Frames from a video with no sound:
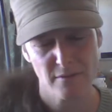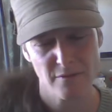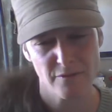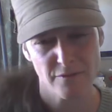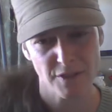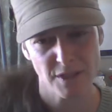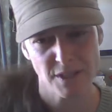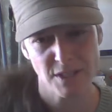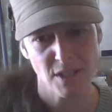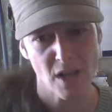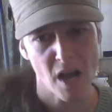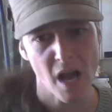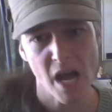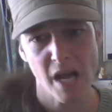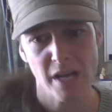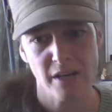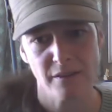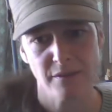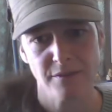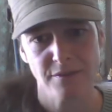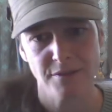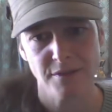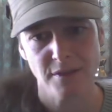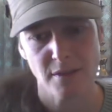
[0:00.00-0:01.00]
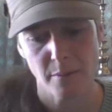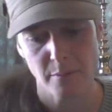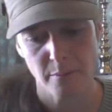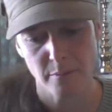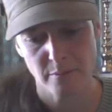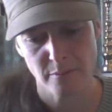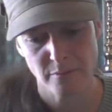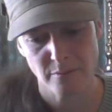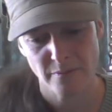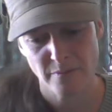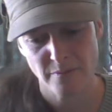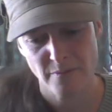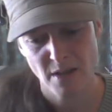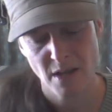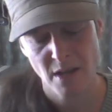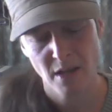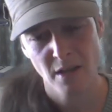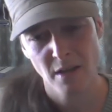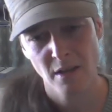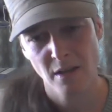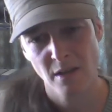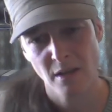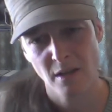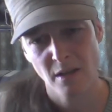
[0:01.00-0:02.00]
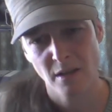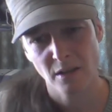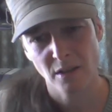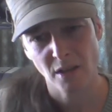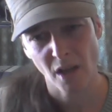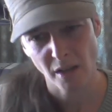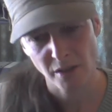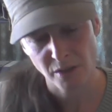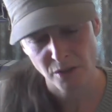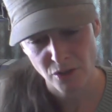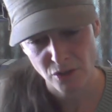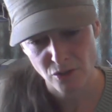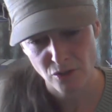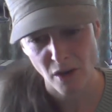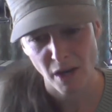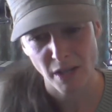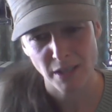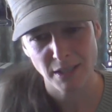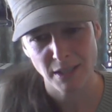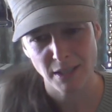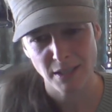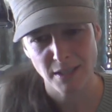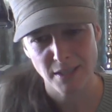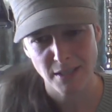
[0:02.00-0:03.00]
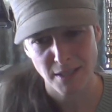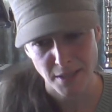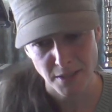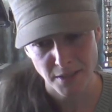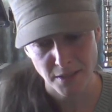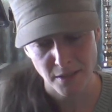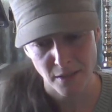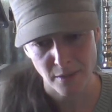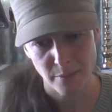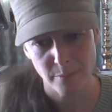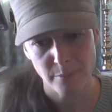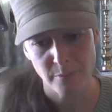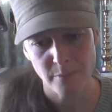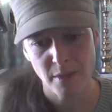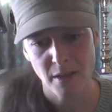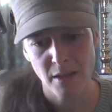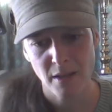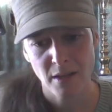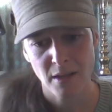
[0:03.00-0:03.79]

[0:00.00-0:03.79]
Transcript: facade of some constructed system